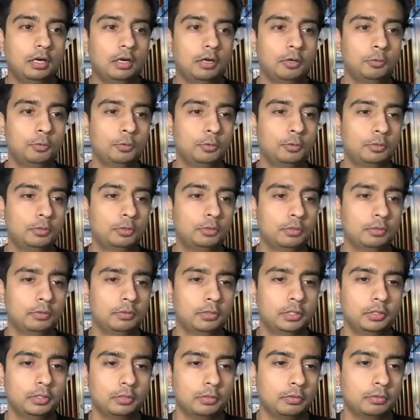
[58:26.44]
who,
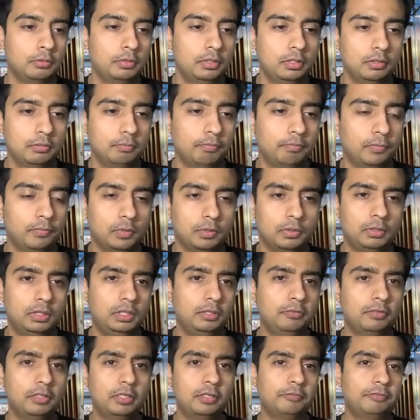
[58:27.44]
you know,
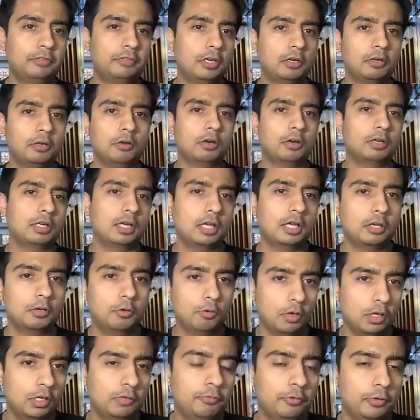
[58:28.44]
even if they're not like
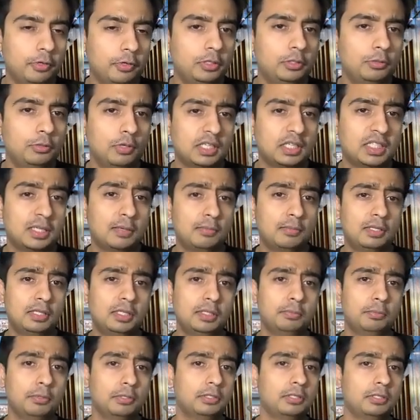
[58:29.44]
going for a
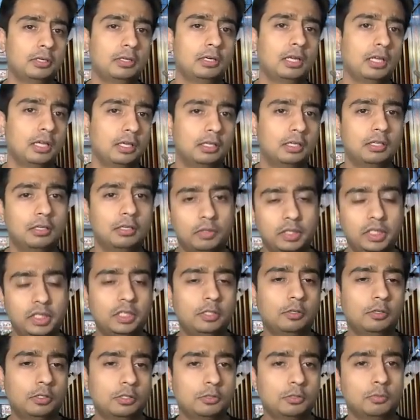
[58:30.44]
USMLE, but they're like
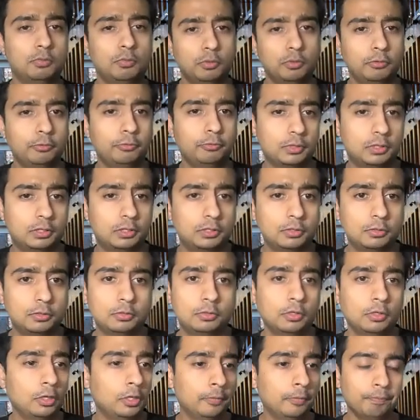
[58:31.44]
eager to move with you,
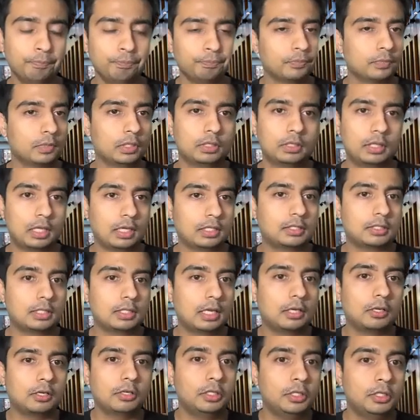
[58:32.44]
that's
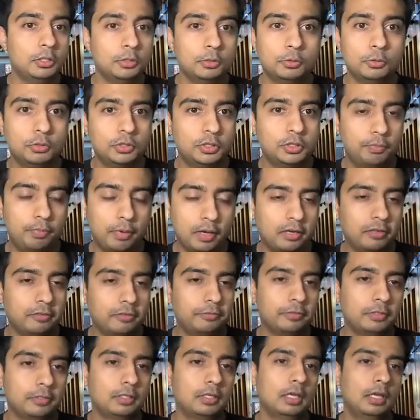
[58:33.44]
like a huge
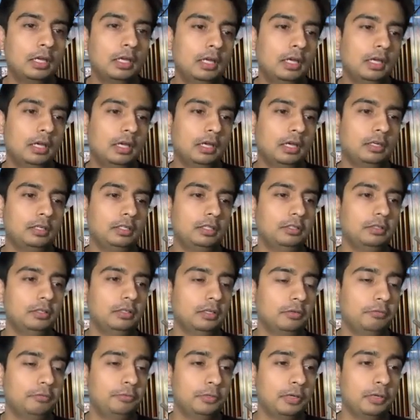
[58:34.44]
benefit. And
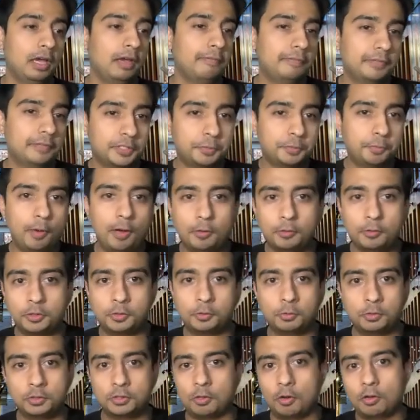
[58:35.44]
if you have a spouse
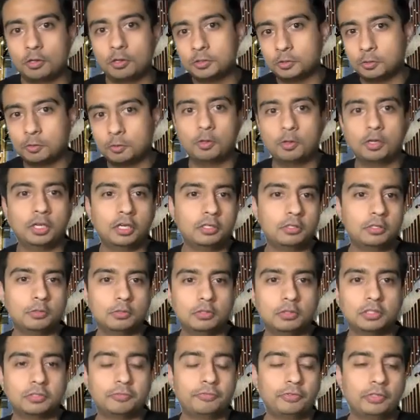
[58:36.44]
who is also going into
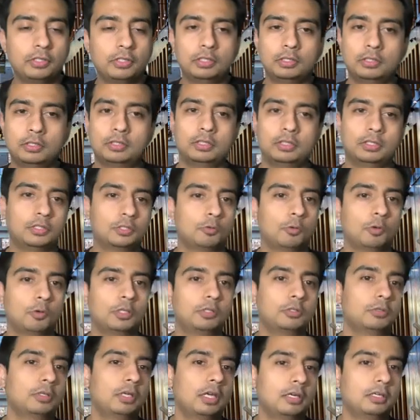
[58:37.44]
this field, it's going
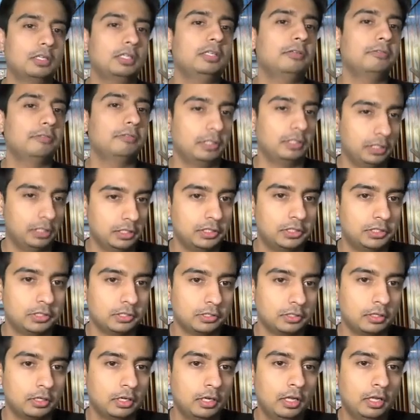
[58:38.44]
to get even easier.